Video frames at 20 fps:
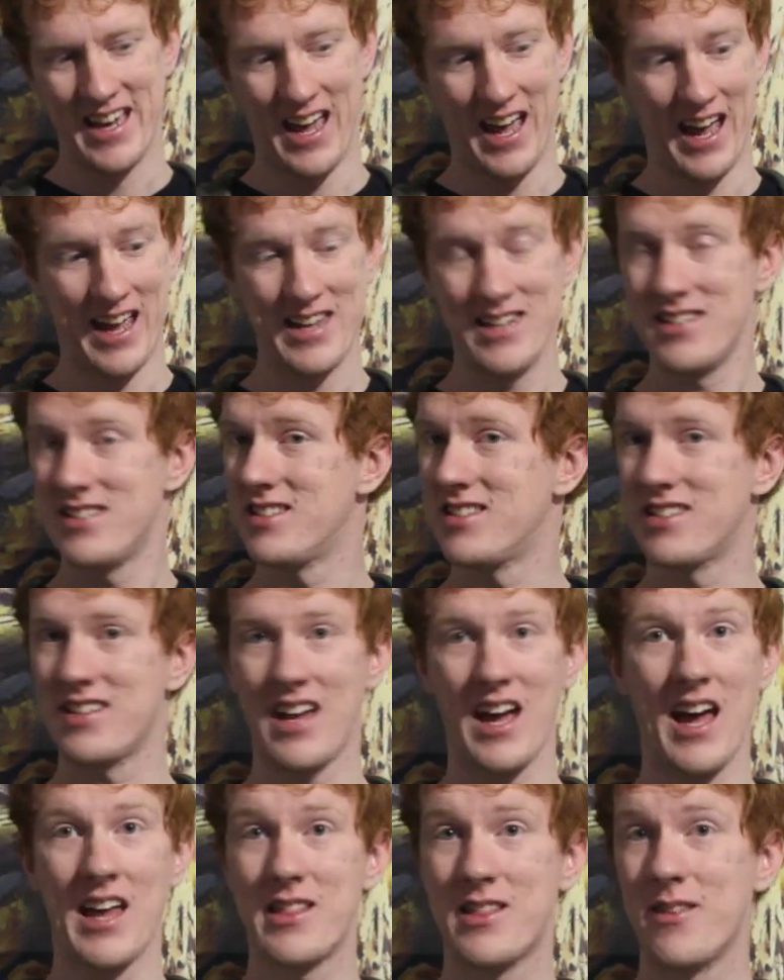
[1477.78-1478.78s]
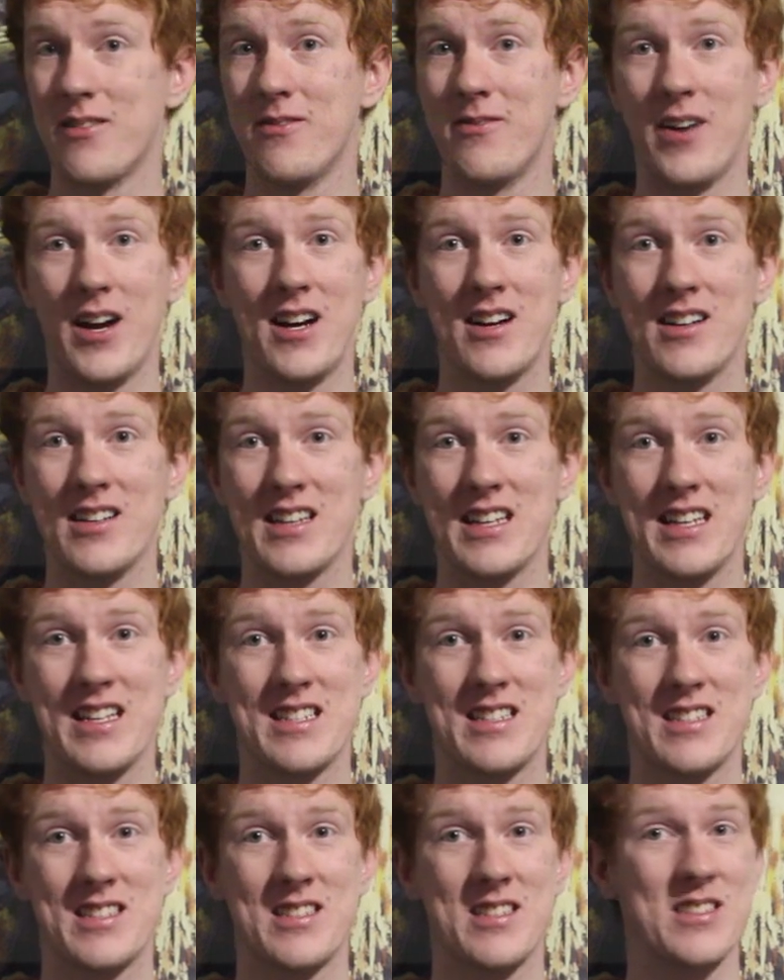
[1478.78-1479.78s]
And at the very
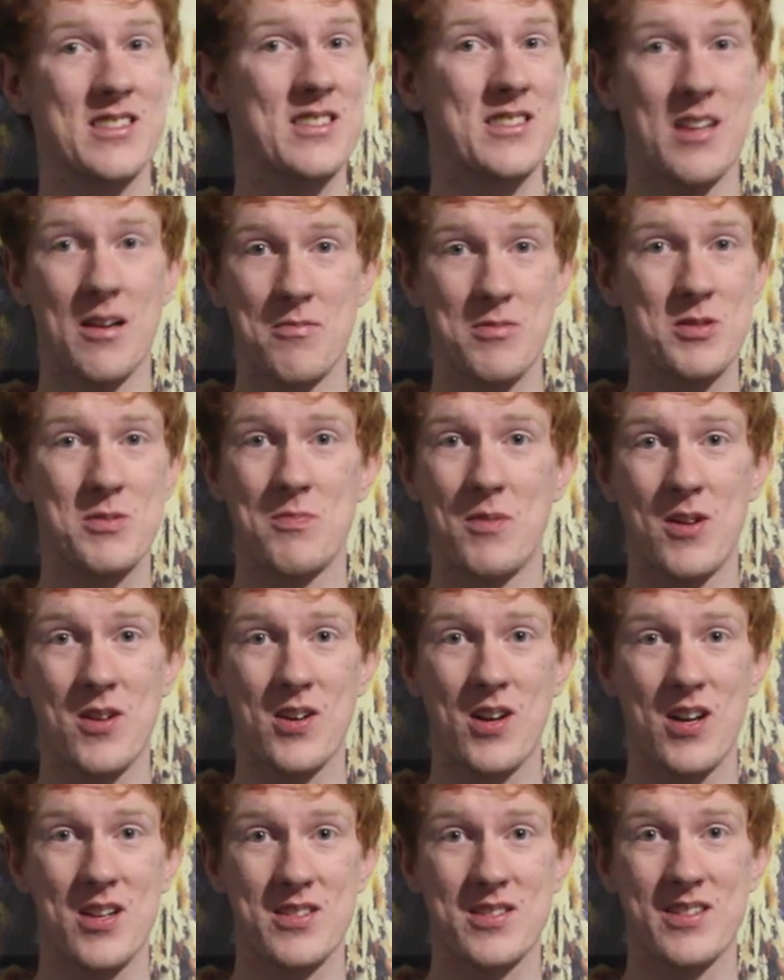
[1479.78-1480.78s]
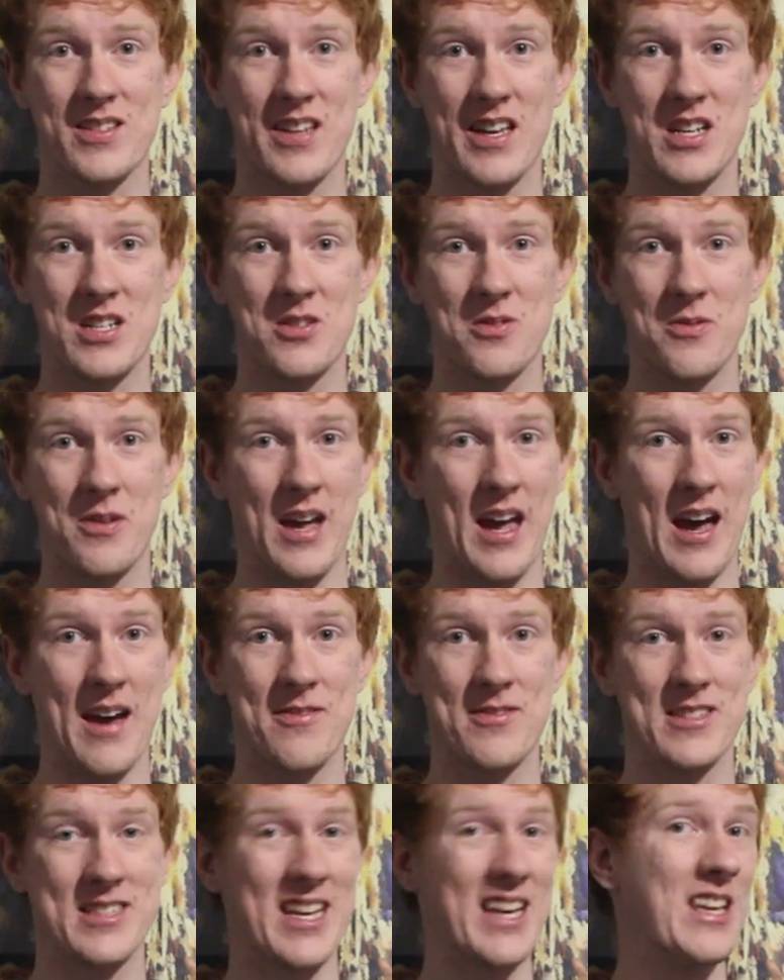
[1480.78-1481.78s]
least, some small consolation we
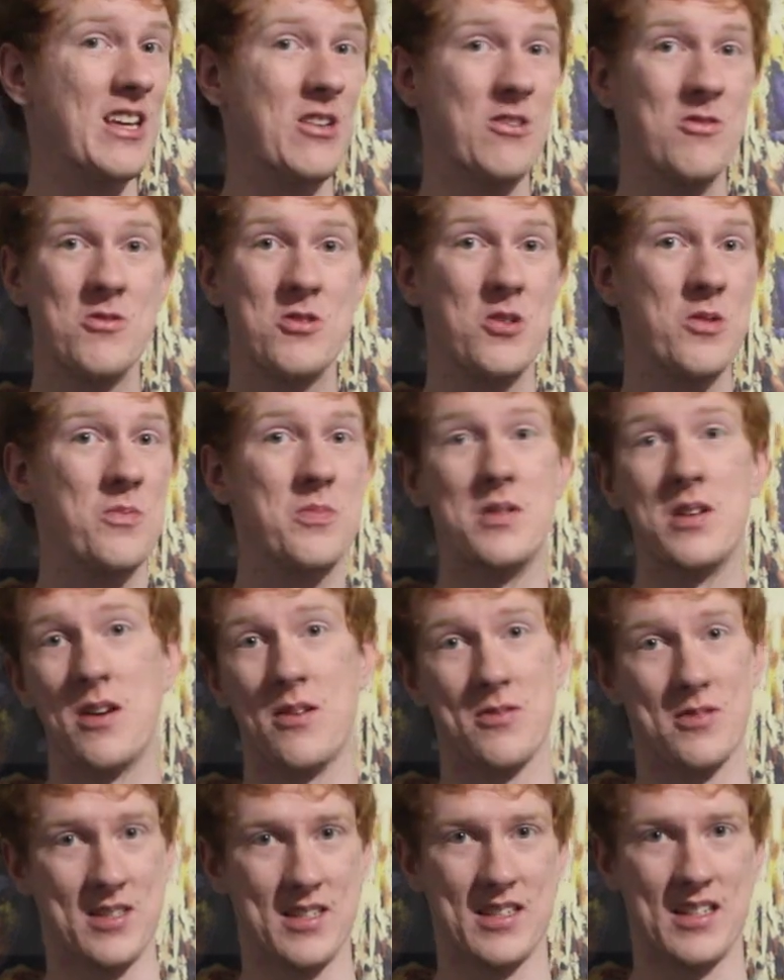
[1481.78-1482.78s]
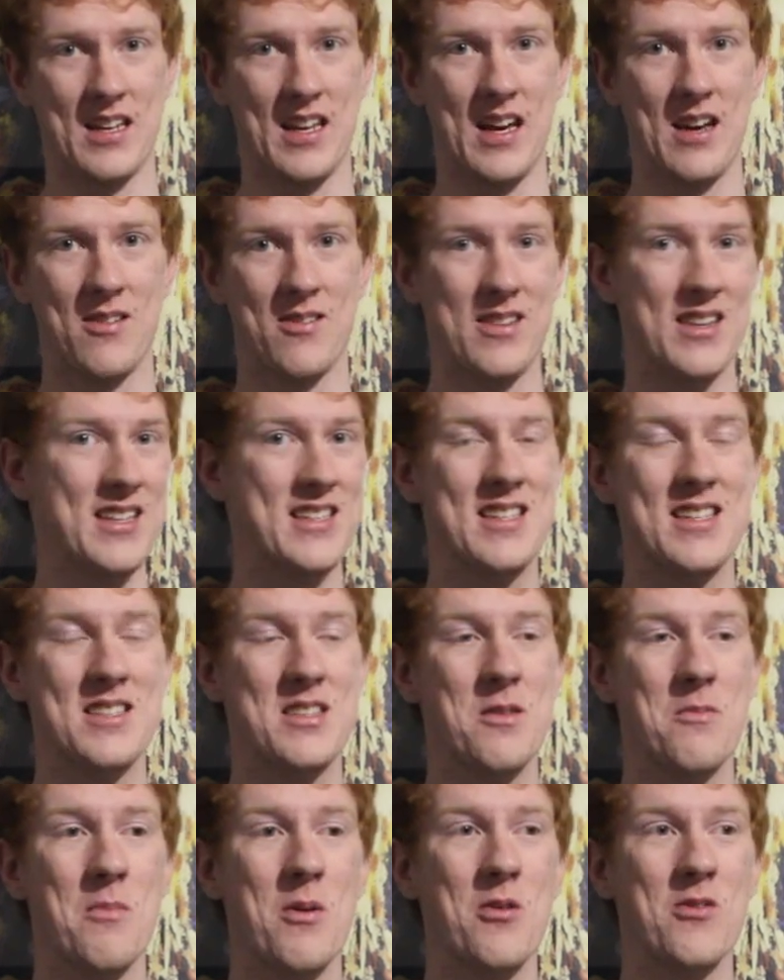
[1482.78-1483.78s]
have is that YouTube knows it now. This is
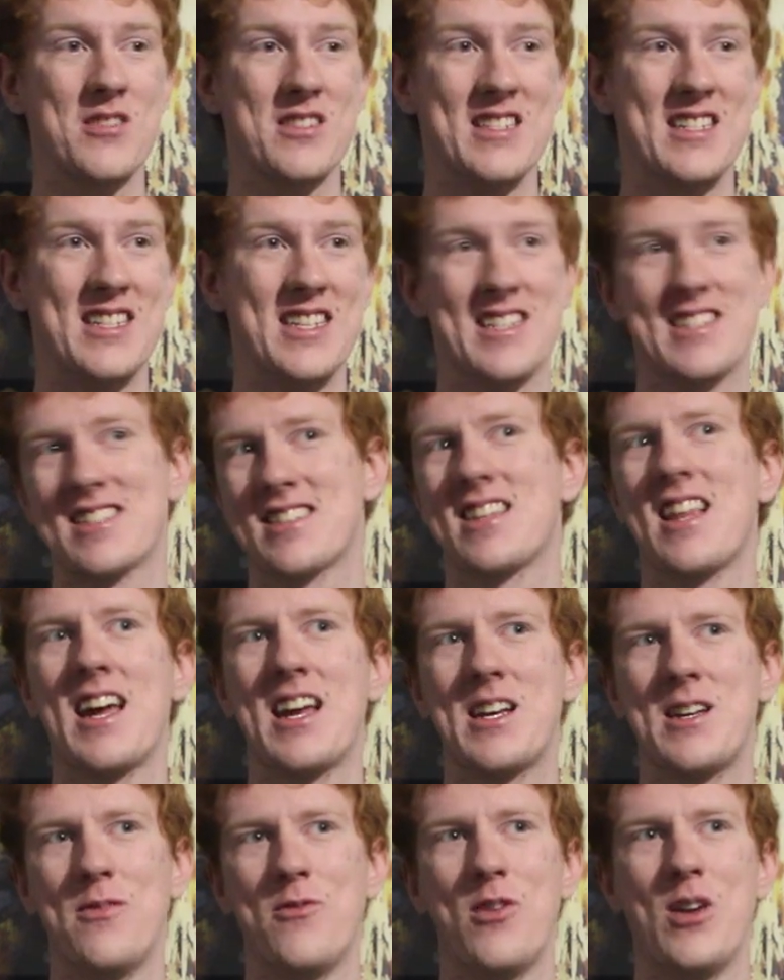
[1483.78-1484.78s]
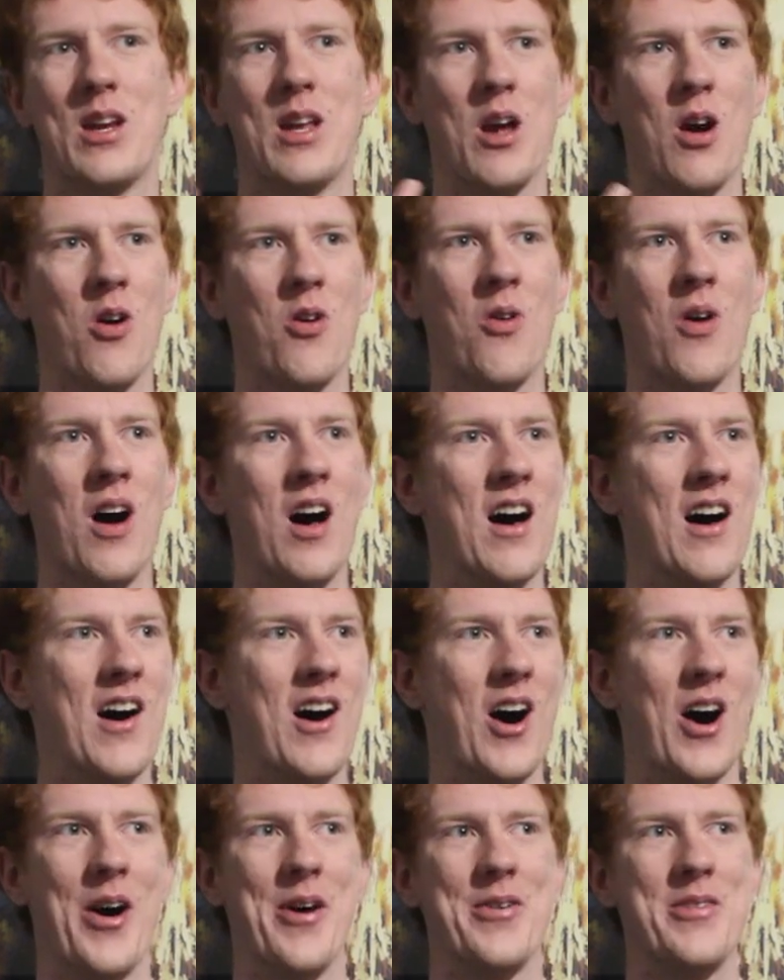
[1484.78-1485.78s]
the most disliked video
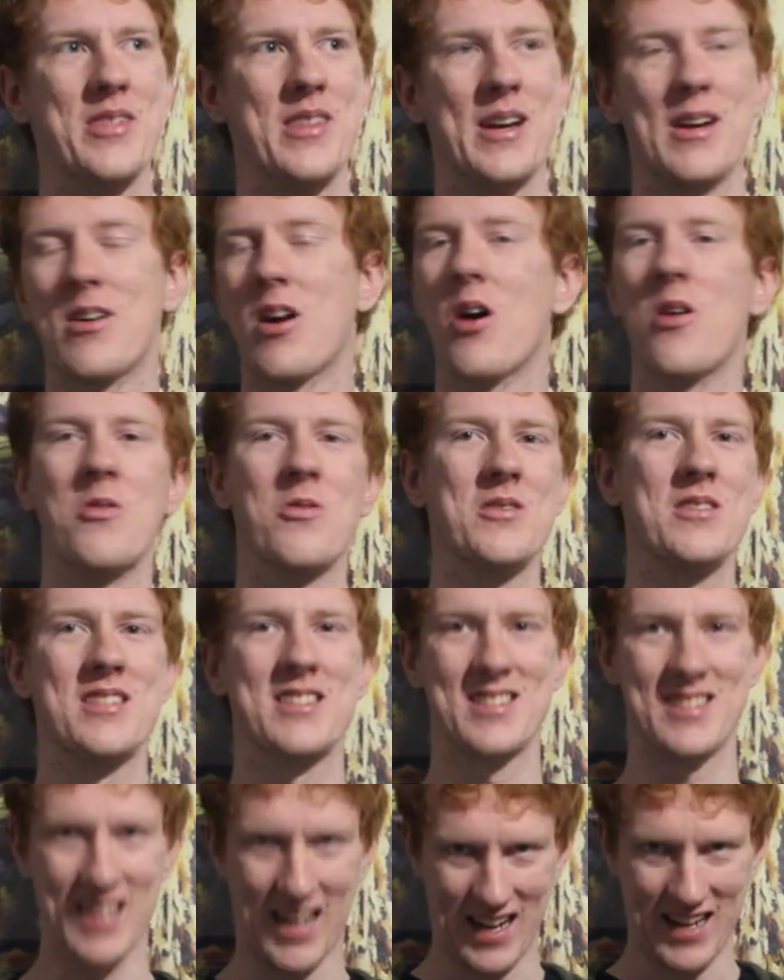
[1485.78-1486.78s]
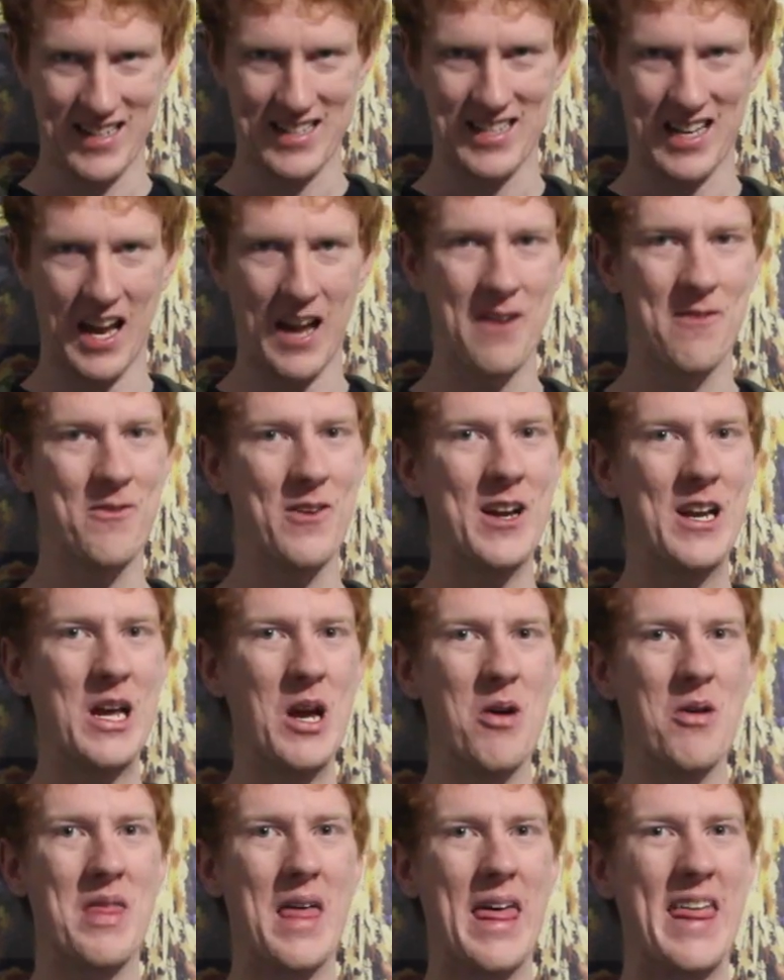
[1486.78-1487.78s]
on their own site, a
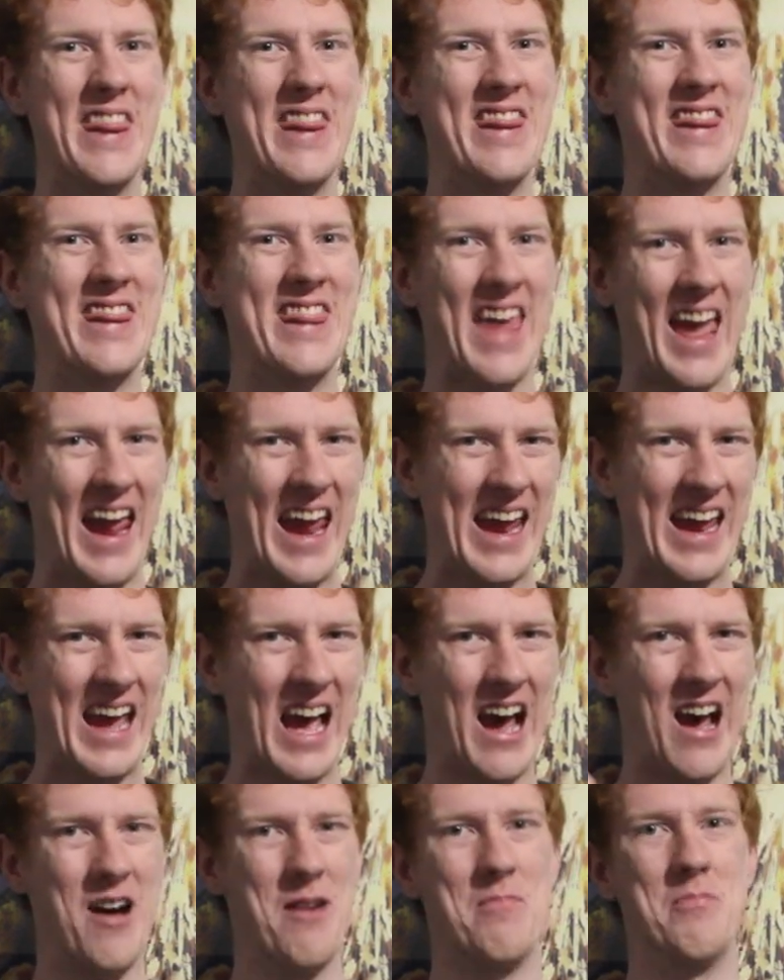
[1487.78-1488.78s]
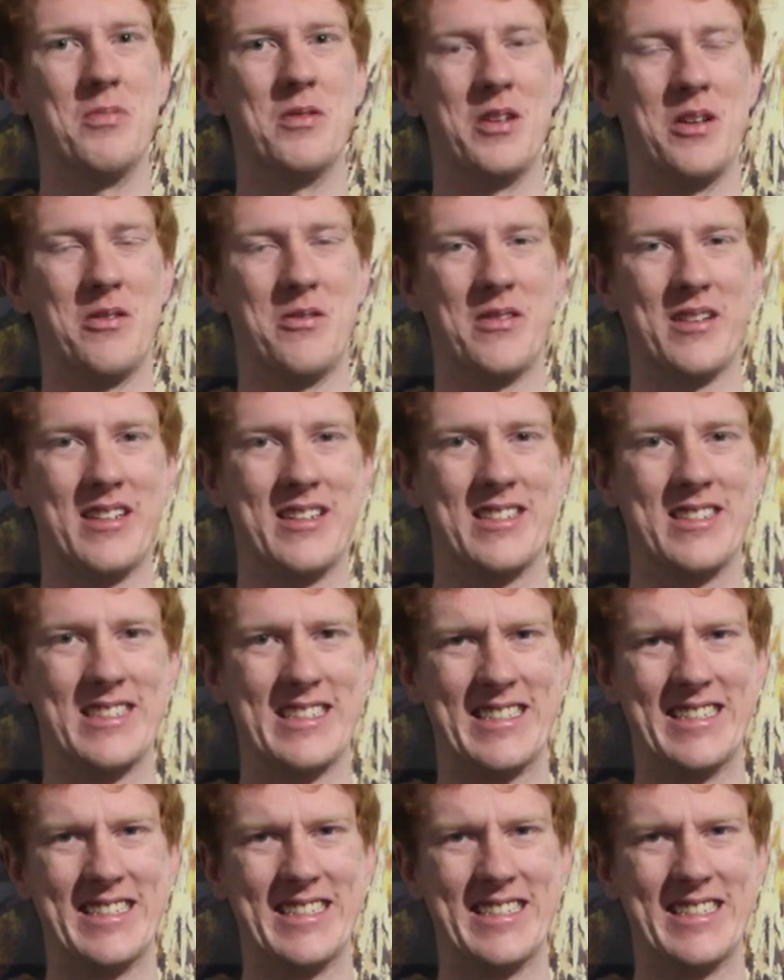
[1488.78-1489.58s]
video that they uploaded.